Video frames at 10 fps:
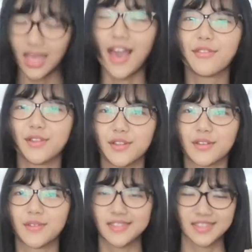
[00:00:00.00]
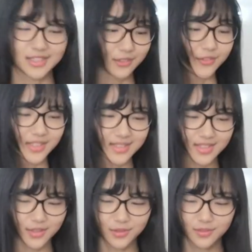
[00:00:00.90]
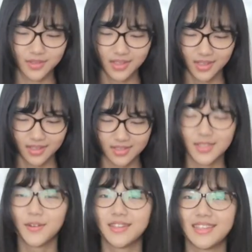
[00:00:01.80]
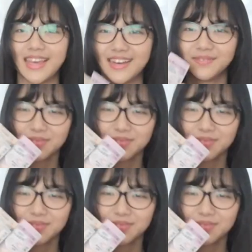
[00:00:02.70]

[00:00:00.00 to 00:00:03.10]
I have to look what's the difference though. So yeah.